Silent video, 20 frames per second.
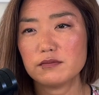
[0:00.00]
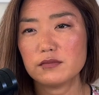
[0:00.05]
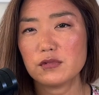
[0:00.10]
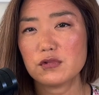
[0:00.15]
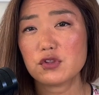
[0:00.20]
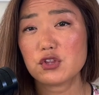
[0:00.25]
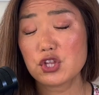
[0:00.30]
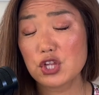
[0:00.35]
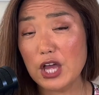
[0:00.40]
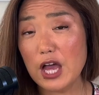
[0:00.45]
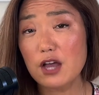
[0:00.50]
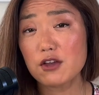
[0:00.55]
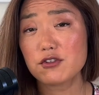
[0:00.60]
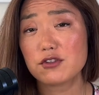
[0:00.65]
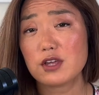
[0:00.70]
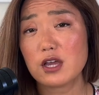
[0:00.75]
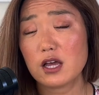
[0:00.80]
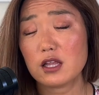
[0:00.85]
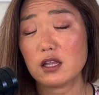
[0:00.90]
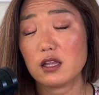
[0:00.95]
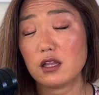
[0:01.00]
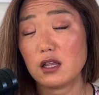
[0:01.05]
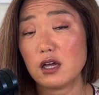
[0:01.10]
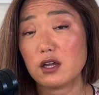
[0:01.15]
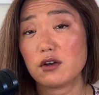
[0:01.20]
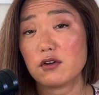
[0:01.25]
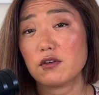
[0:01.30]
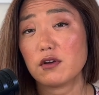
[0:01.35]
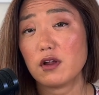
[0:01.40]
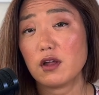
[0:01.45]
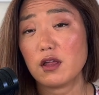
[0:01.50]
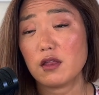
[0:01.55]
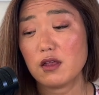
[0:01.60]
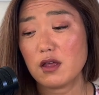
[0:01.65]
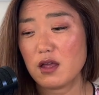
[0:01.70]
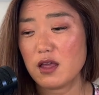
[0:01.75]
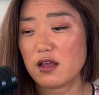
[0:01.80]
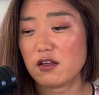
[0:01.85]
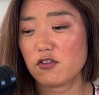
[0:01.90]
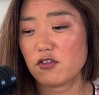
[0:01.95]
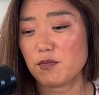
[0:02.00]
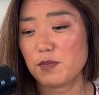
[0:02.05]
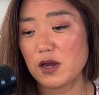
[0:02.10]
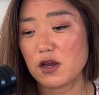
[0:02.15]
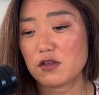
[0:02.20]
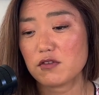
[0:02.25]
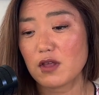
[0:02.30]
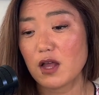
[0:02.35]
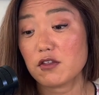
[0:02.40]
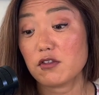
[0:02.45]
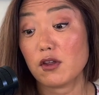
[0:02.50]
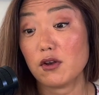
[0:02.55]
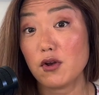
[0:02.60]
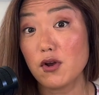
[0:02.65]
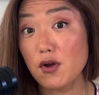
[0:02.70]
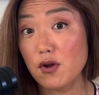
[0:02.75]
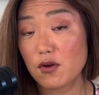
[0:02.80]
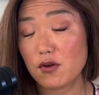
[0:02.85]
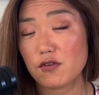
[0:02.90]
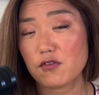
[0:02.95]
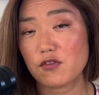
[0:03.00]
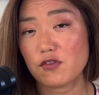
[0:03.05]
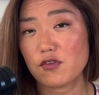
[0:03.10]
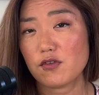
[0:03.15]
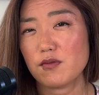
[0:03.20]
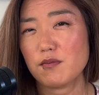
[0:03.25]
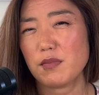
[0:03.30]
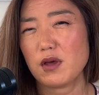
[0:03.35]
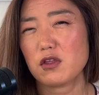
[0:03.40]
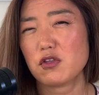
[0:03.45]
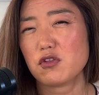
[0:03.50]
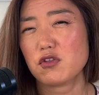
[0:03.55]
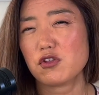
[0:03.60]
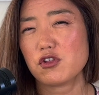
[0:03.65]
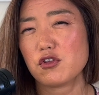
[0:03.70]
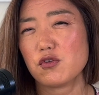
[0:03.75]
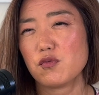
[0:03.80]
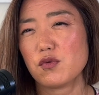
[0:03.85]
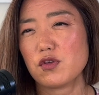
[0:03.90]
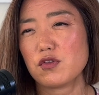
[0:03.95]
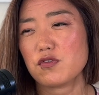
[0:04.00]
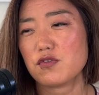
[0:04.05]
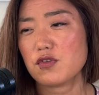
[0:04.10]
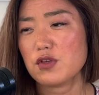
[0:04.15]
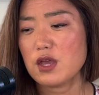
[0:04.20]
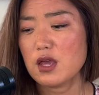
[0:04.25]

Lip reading: She actually had a lot of experience as a nurse, but she went